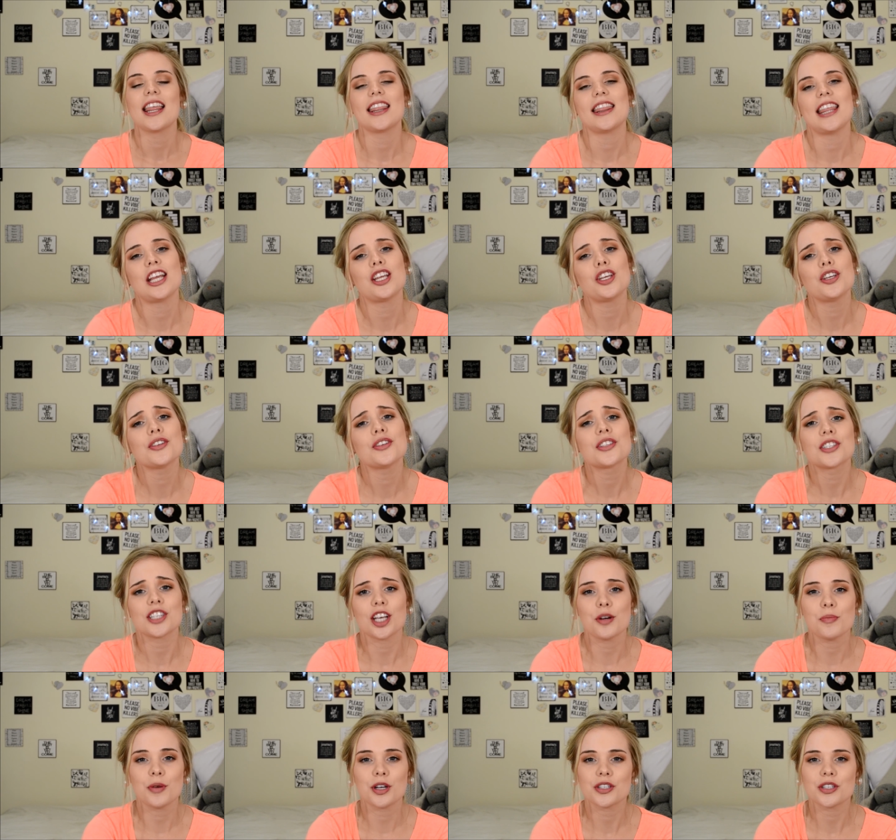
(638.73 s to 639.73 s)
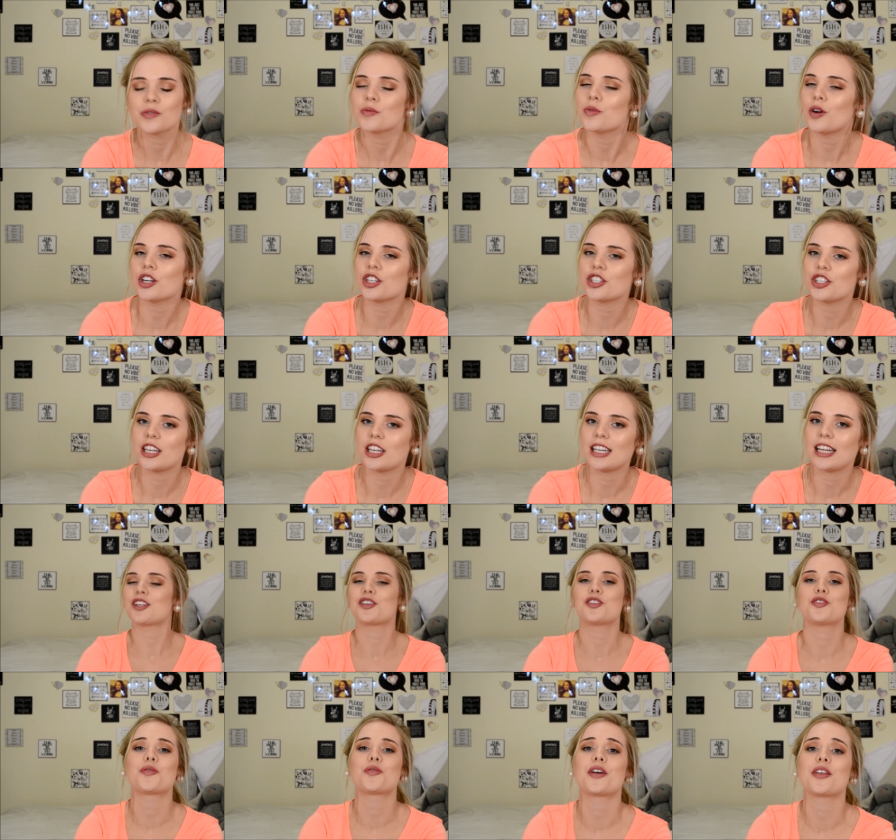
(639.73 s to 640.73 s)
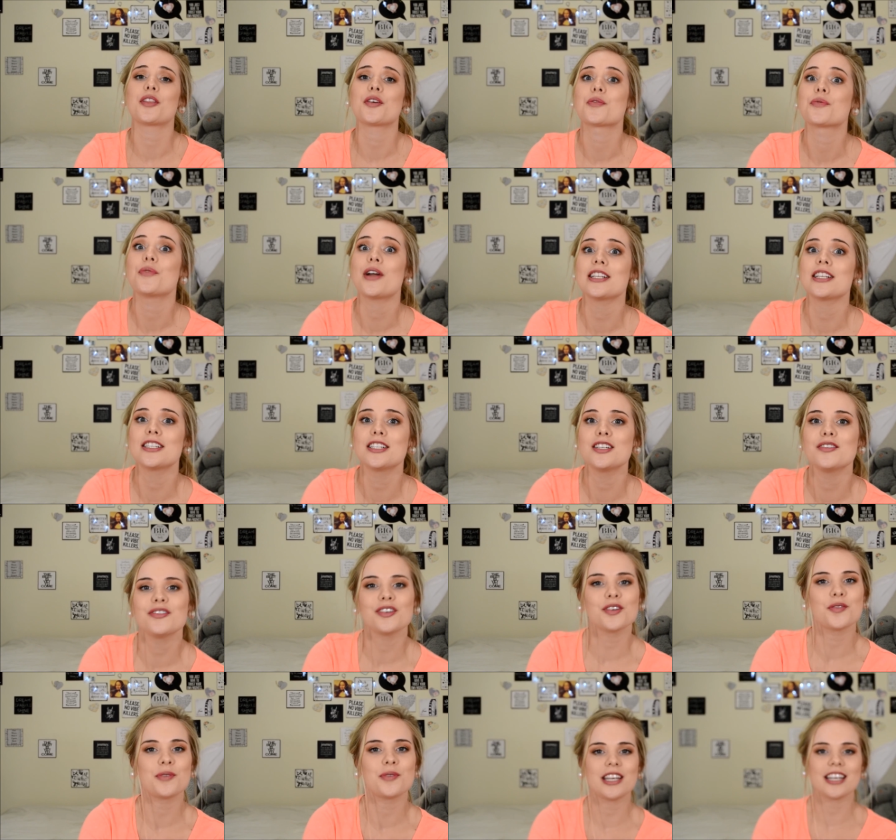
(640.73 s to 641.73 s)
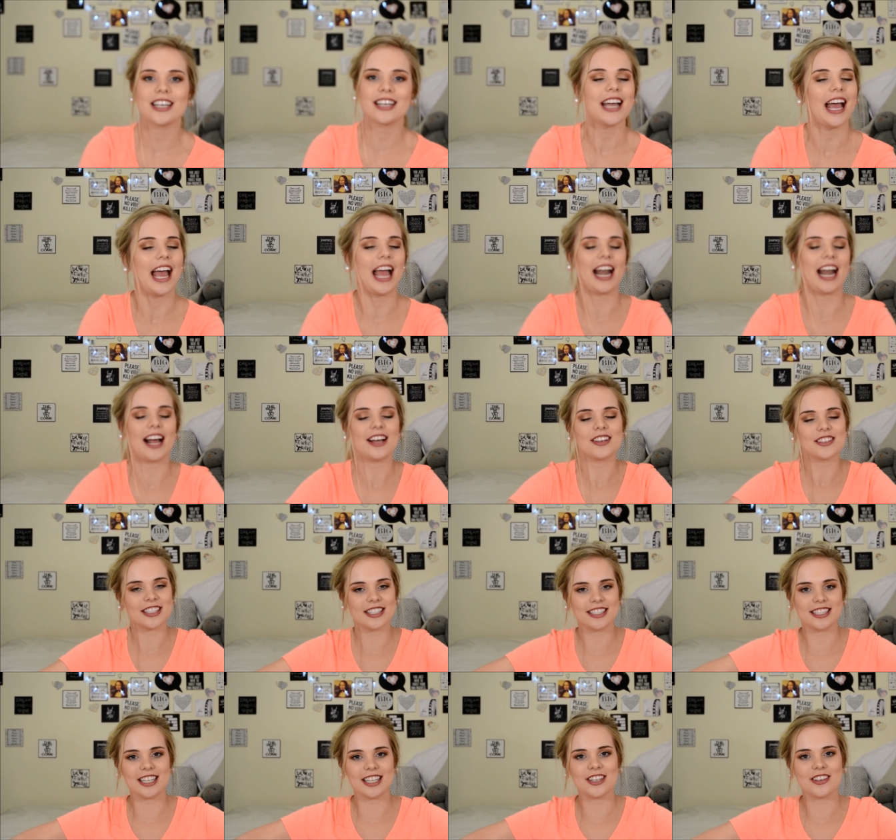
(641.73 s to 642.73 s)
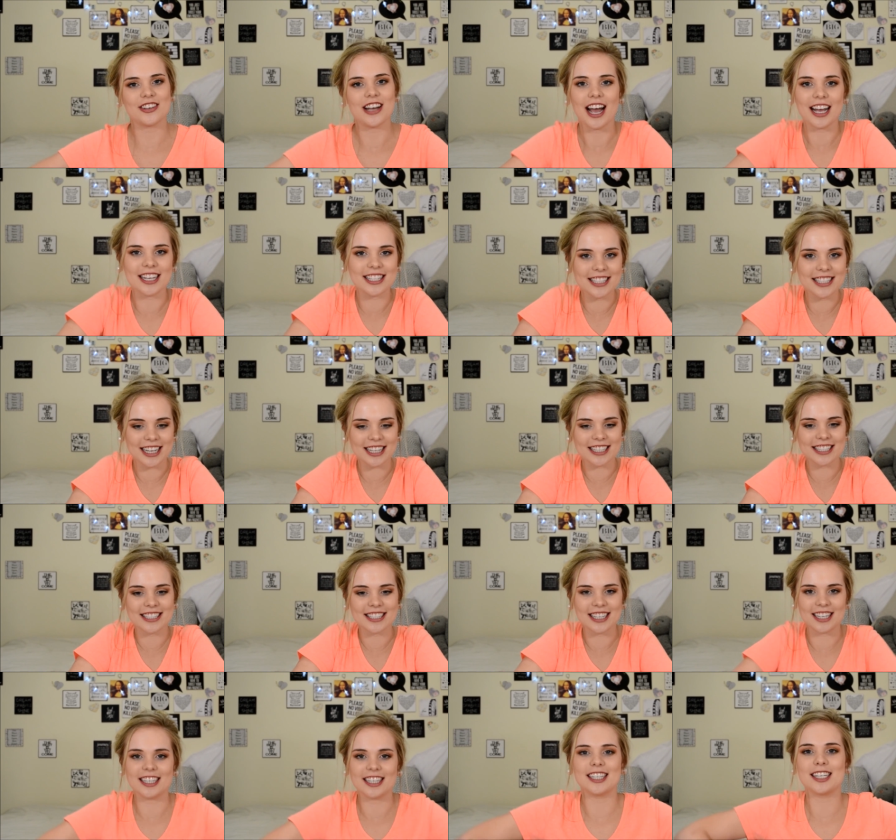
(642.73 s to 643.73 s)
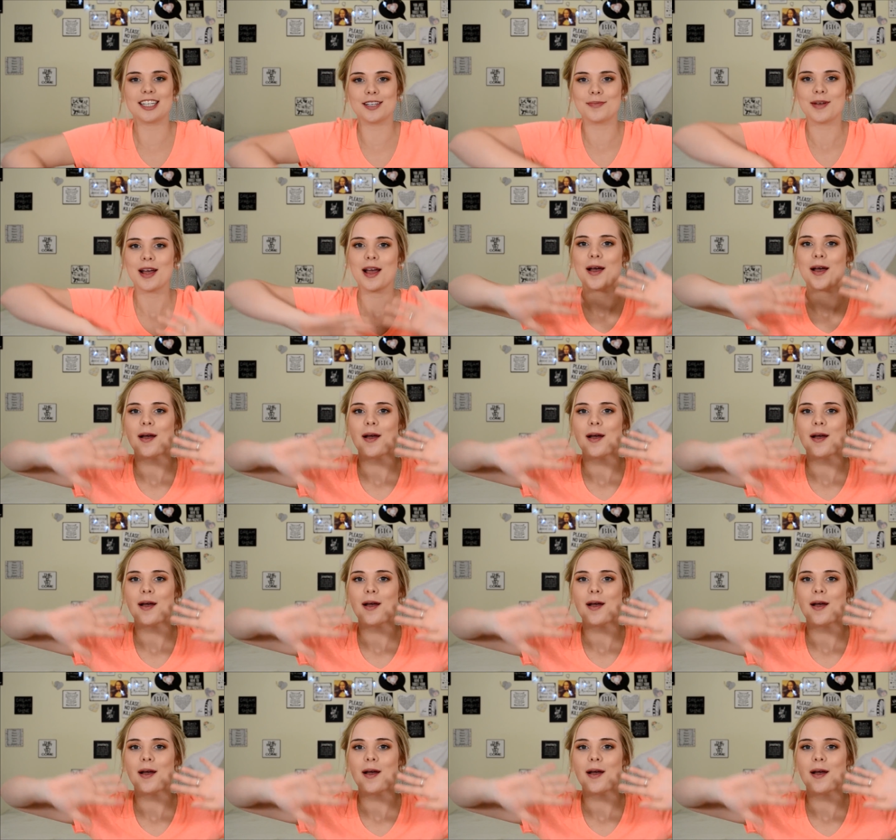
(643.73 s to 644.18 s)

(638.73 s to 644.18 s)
Thank you so much for watching. Enjoy the rest of your week, and I'll see you guys next time.